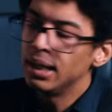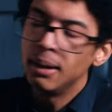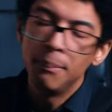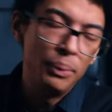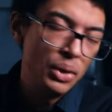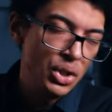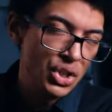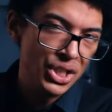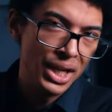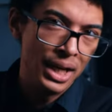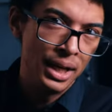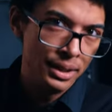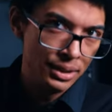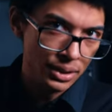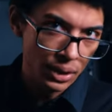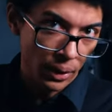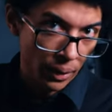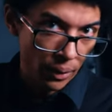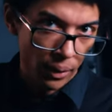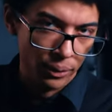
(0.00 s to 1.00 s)
can appreciate
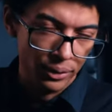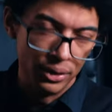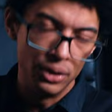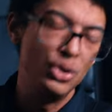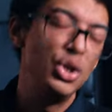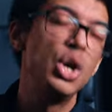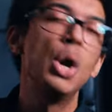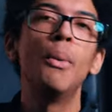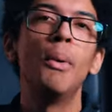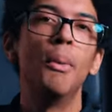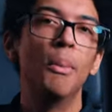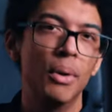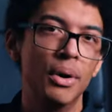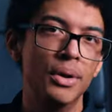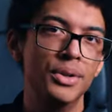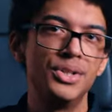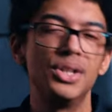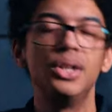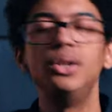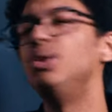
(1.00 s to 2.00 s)
on the newer
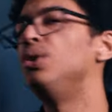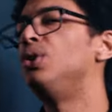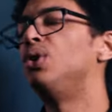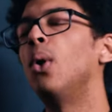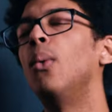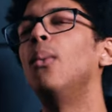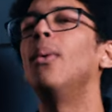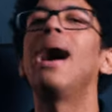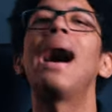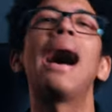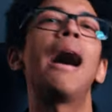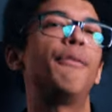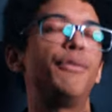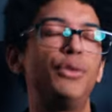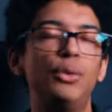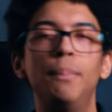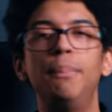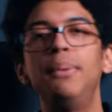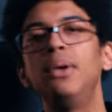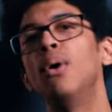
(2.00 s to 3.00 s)
ones, you don't
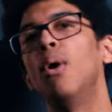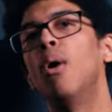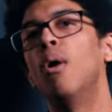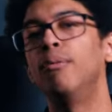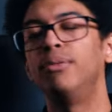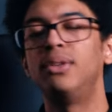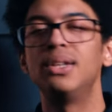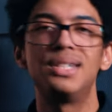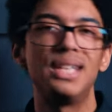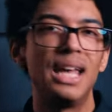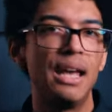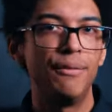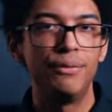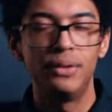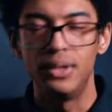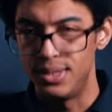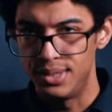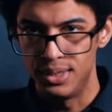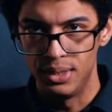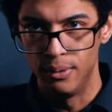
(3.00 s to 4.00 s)
have to peel off the
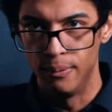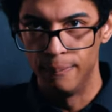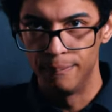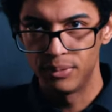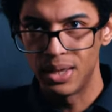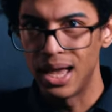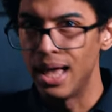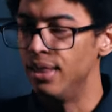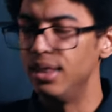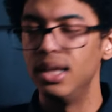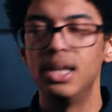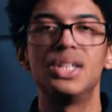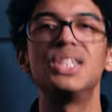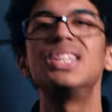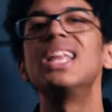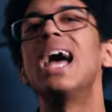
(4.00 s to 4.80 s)
safety seal and they're